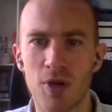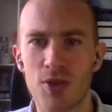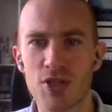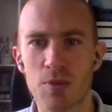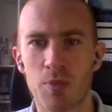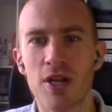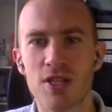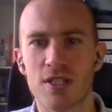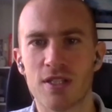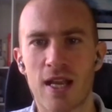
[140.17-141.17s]
both as a
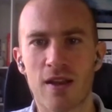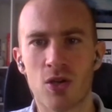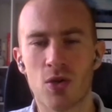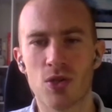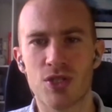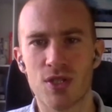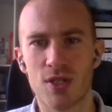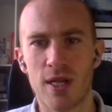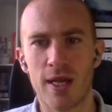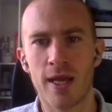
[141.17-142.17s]
person and, of course,
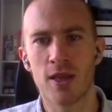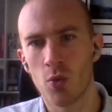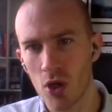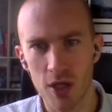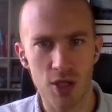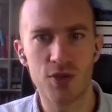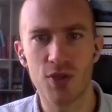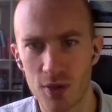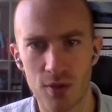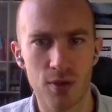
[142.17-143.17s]
in the work you
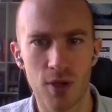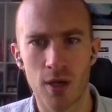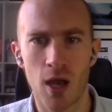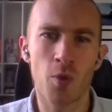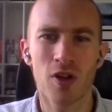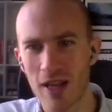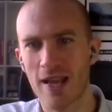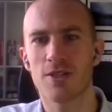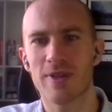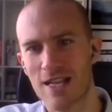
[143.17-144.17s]
do. And we'll get
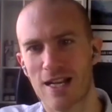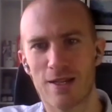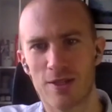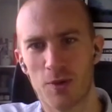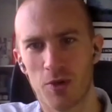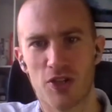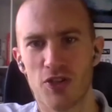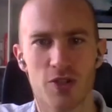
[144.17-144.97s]
into exactly the work you do.